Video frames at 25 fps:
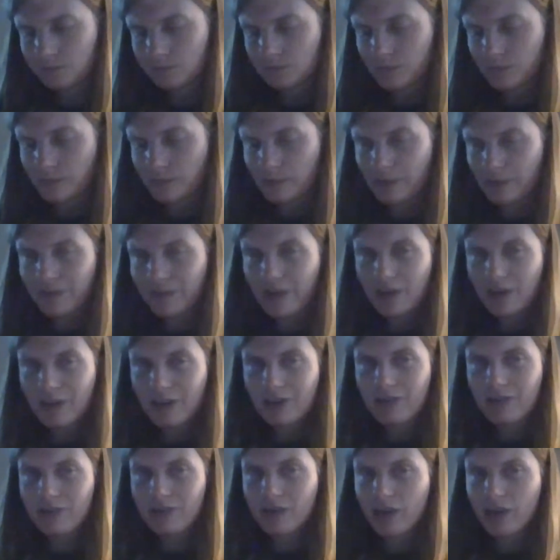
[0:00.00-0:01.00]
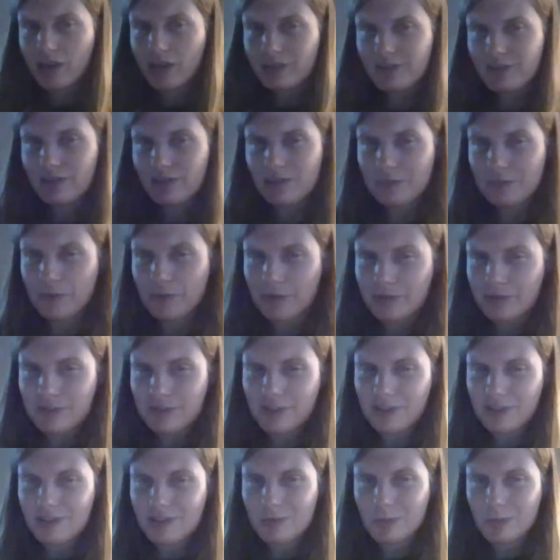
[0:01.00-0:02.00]
I've had curiosities about this
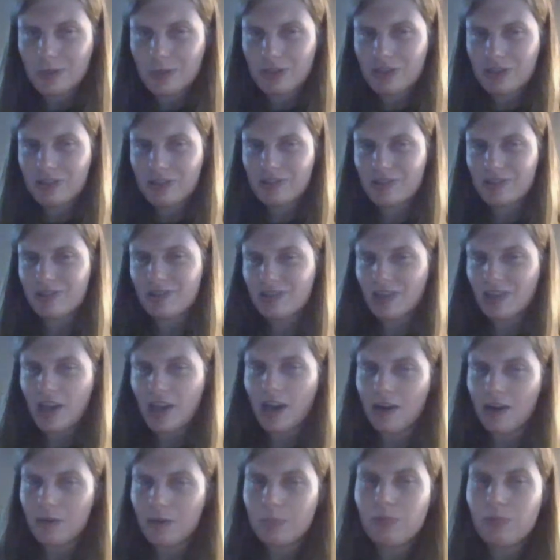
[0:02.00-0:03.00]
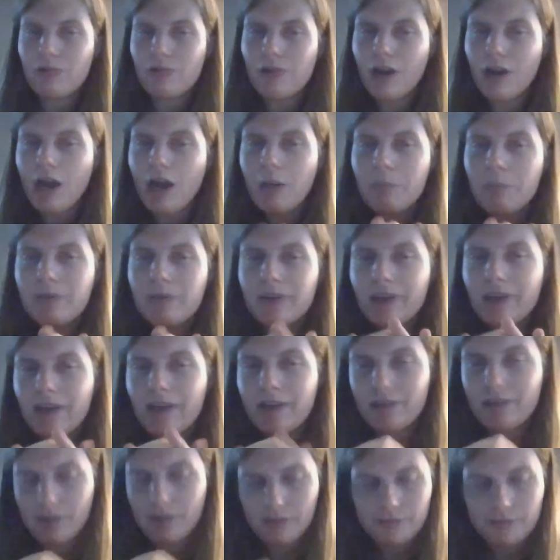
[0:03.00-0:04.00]
species is how to
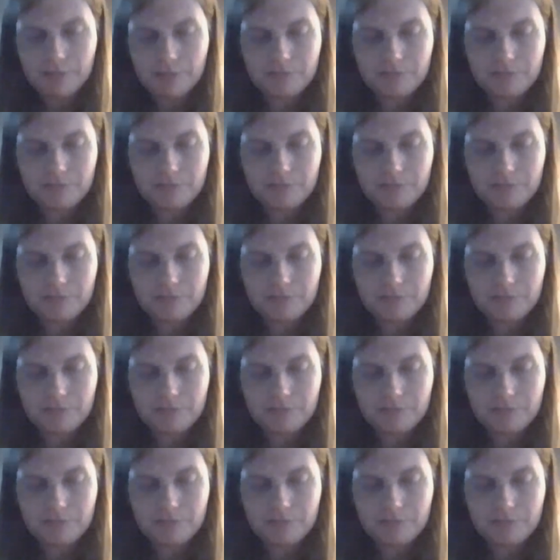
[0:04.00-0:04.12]
propagate it.